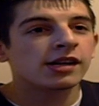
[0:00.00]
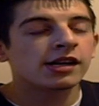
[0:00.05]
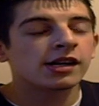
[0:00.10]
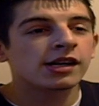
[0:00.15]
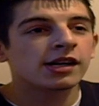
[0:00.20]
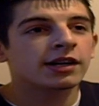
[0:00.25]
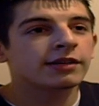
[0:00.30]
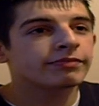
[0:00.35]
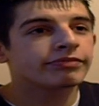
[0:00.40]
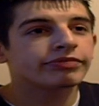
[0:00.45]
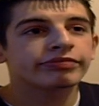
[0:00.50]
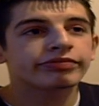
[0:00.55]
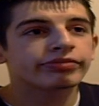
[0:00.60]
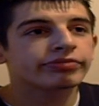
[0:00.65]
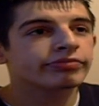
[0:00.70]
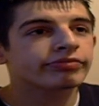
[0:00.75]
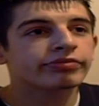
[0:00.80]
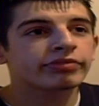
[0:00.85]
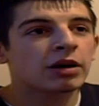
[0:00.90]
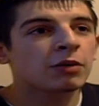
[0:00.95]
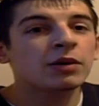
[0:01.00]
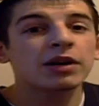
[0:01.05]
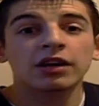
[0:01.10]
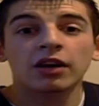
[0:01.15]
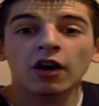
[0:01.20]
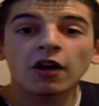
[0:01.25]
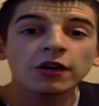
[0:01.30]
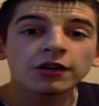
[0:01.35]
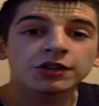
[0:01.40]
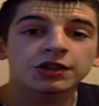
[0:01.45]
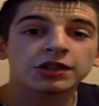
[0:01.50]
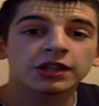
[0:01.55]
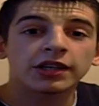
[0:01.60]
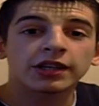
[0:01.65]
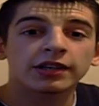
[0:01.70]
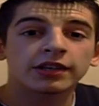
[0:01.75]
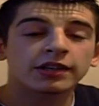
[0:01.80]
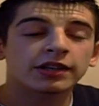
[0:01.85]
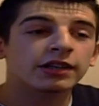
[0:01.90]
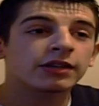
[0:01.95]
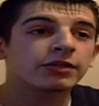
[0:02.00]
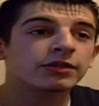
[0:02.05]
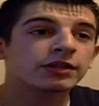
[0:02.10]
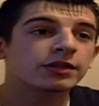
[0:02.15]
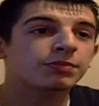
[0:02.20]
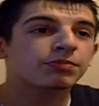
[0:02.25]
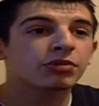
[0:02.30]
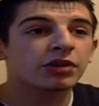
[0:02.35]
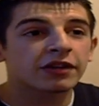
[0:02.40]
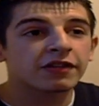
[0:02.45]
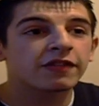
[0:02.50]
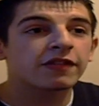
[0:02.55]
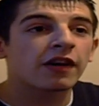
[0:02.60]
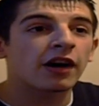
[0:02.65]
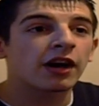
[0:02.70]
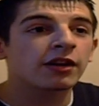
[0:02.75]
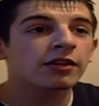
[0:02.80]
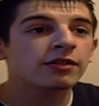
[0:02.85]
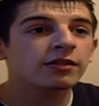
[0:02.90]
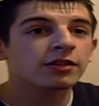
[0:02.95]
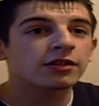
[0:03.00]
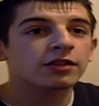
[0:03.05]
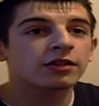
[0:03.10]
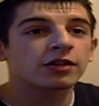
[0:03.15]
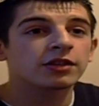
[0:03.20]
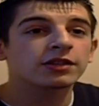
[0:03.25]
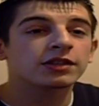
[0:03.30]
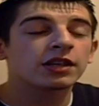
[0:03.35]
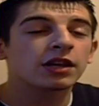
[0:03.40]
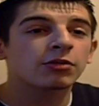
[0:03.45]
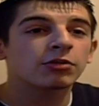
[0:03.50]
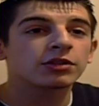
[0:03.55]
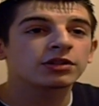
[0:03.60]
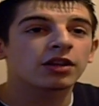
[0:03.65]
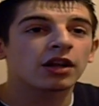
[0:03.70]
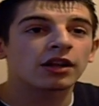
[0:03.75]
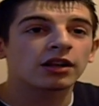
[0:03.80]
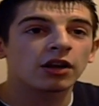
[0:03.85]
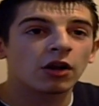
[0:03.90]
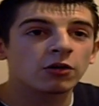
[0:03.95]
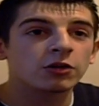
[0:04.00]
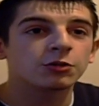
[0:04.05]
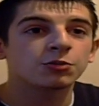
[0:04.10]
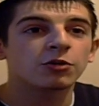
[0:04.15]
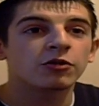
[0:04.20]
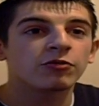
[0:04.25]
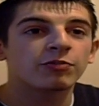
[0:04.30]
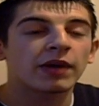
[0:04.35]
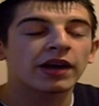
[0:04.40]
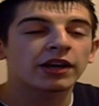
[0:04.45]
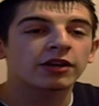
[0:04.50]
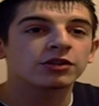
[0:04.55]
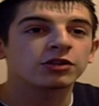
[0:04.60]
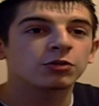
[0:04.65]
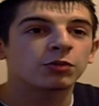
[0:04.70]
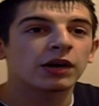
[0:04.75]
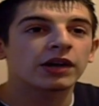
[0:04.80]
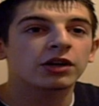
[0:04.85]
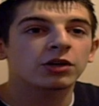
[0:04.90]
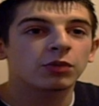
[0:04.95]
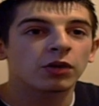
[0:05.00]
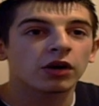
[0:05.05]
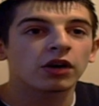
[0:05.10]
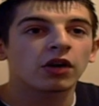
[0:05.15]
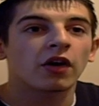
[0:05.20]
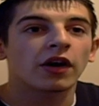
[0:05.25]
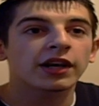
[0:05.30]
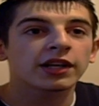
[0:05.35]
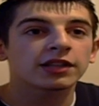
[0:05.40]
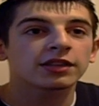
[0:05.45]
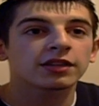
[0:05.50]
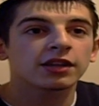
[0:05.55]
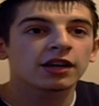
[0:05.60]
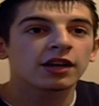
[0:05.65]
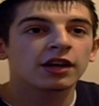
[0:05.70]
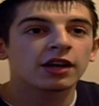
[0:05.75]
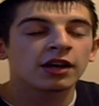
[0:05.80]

I went last year. It was pretty fun because there was like loads of movie makers who went who I liked.